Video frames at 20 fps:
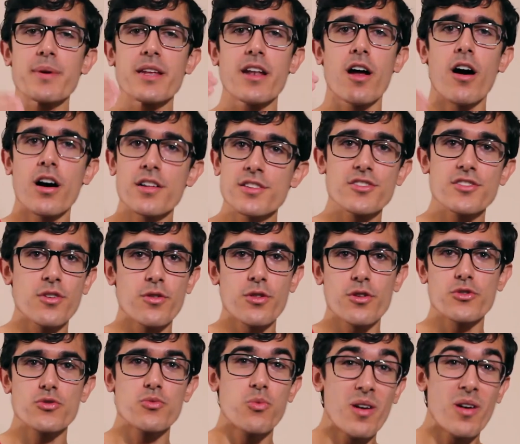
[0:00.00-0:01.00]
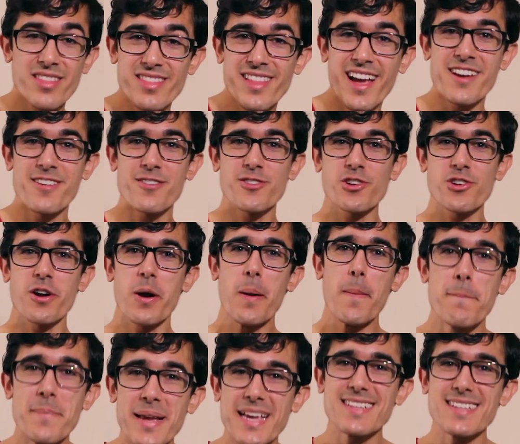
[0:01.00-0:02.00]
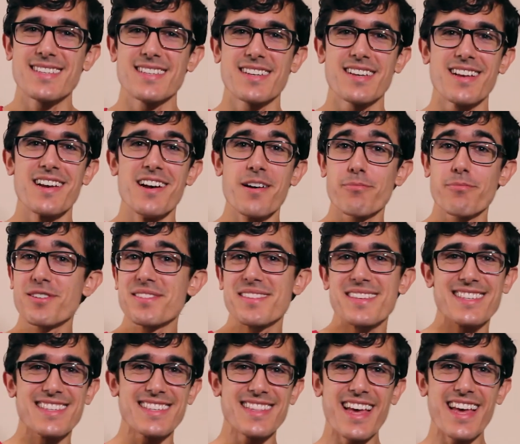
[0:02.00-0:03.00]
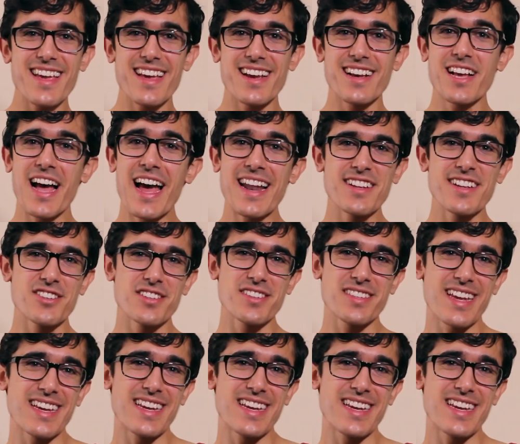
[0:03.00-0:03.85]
mean, Han Solo's one liners are amazing. Princess Leia kind of just